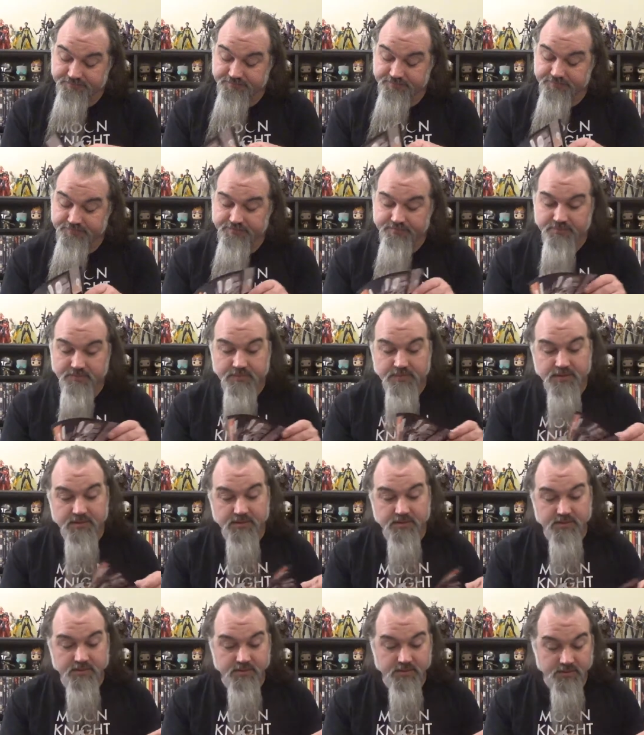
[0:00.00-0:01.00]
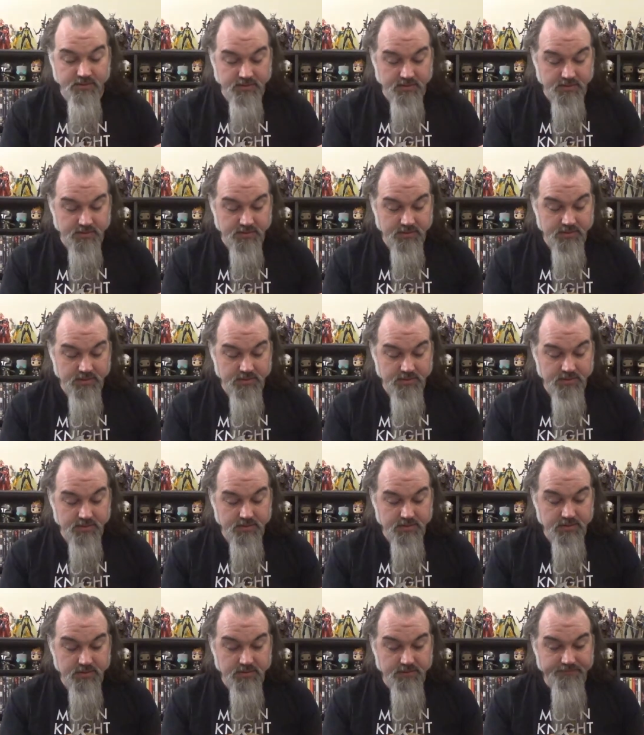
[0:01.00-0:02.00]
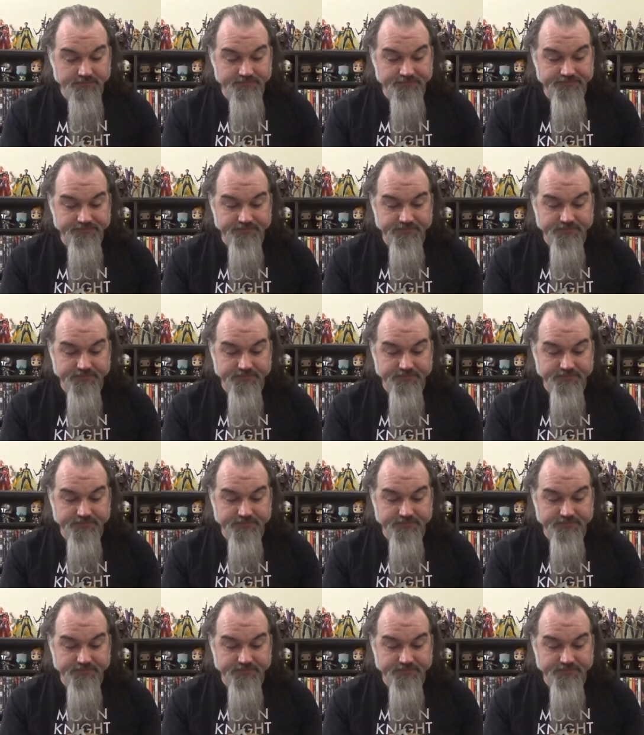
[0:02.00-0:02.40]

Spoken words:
No one is speaking in this clip.